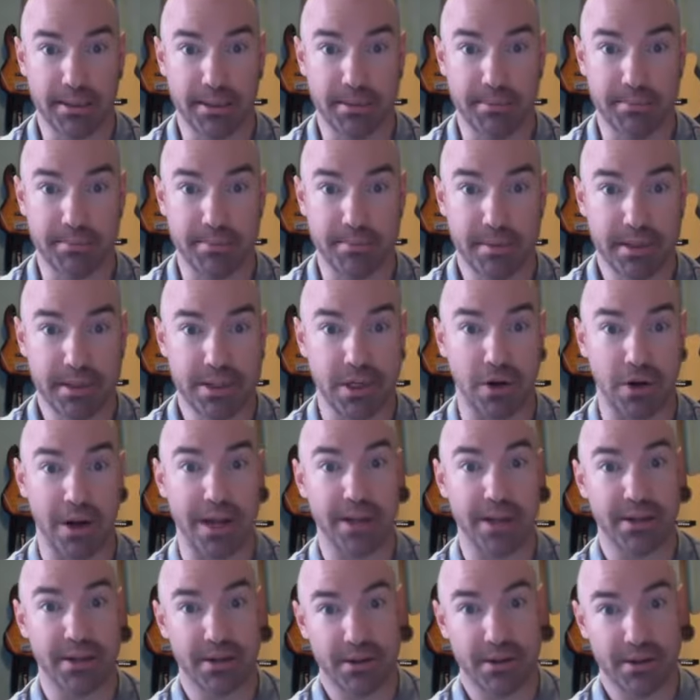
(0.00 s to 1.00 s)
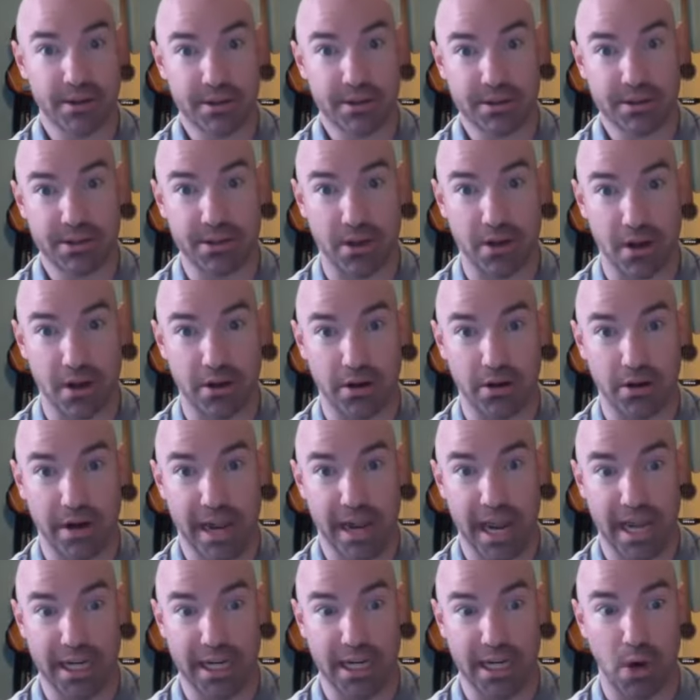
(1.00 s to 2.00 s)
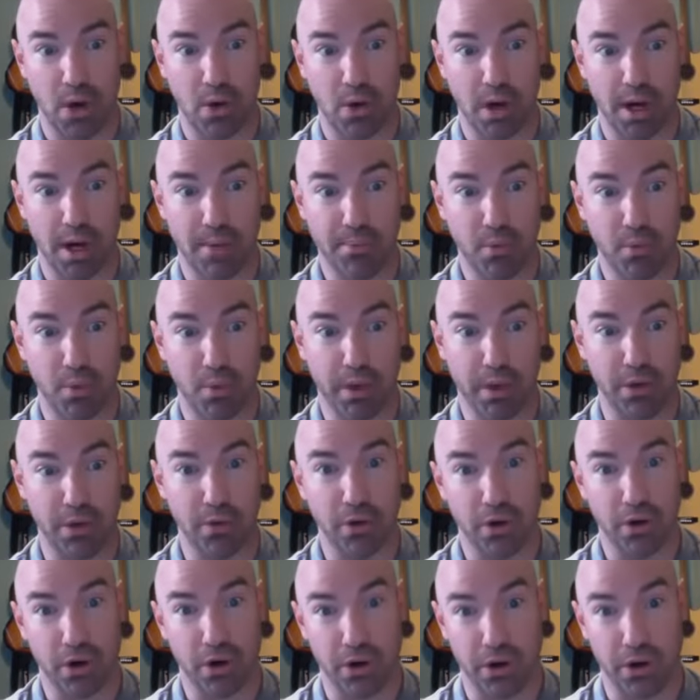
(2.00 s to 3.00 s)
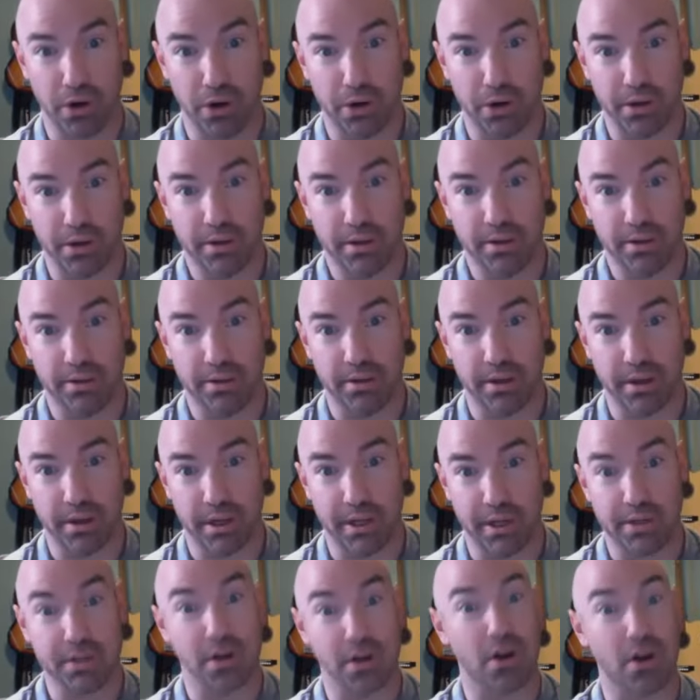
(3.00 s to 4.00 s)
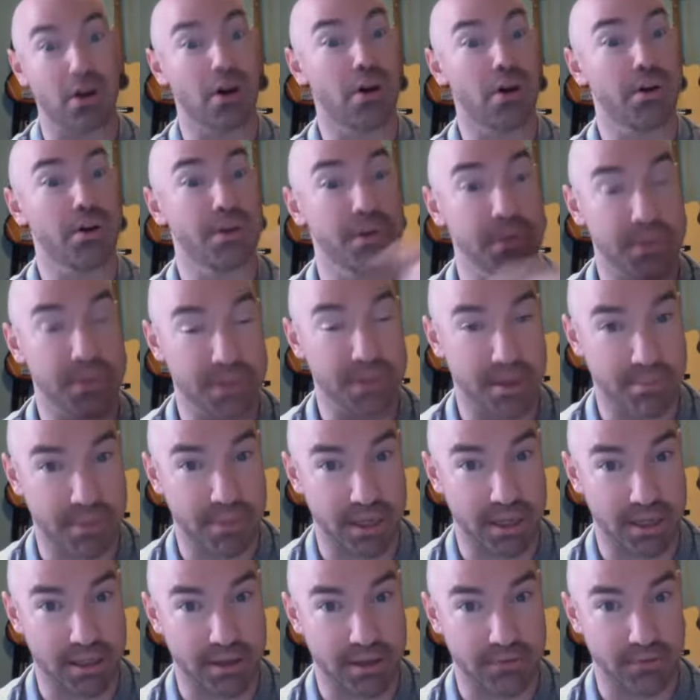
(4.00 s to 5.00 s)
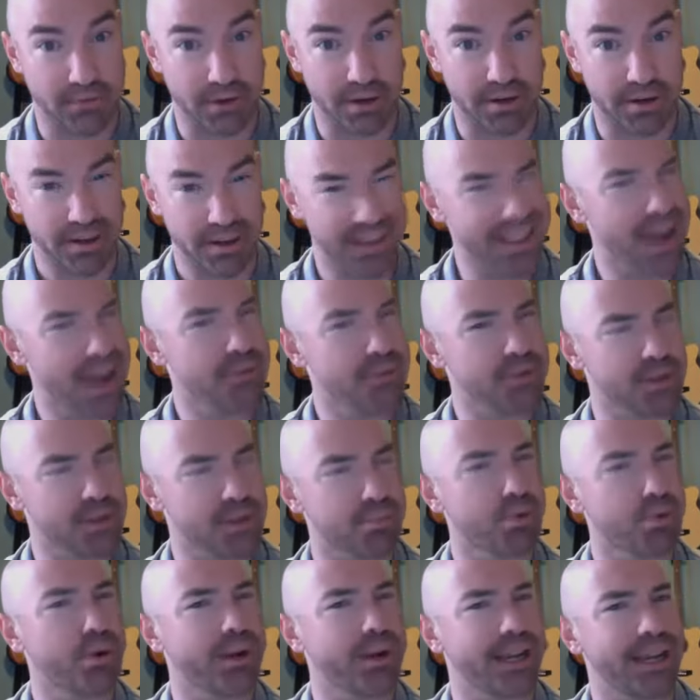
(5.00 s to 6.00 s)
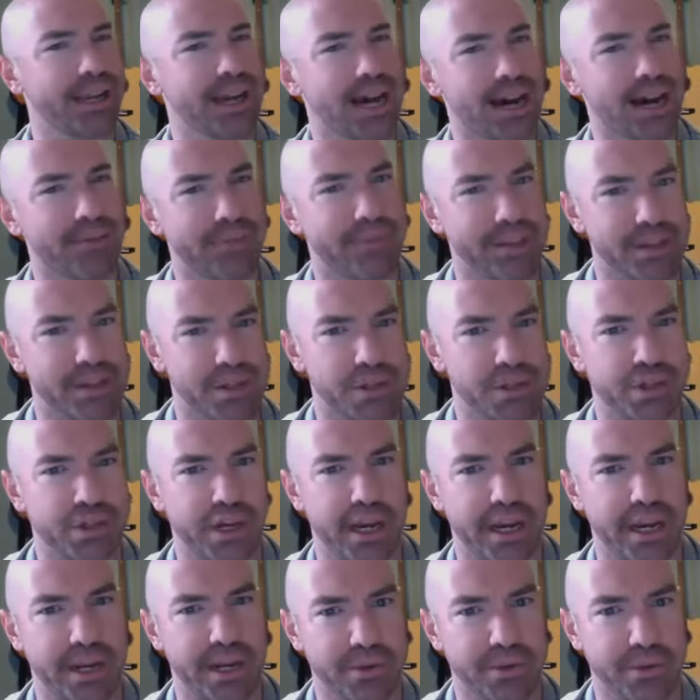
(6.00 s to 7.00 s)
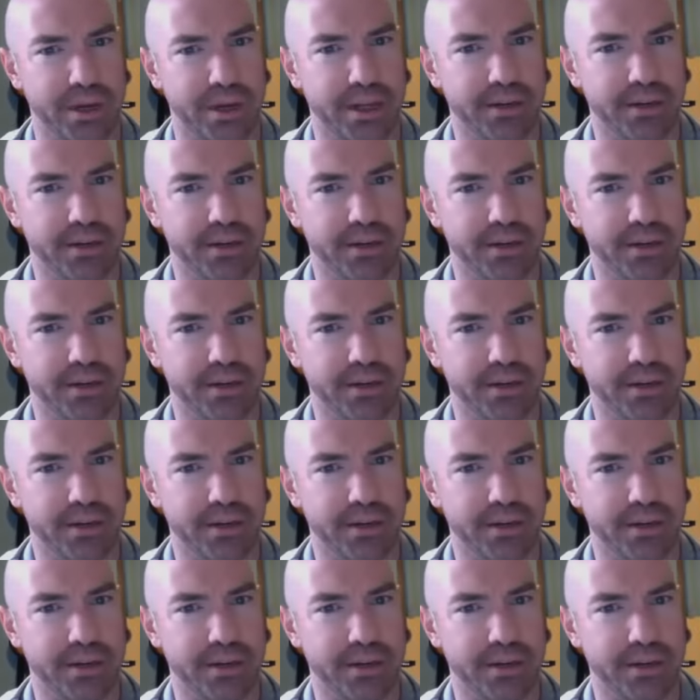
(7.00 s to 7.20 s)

So I saw your hand go up when you heard the guitar do something different. And that was a pretty obvious change, right?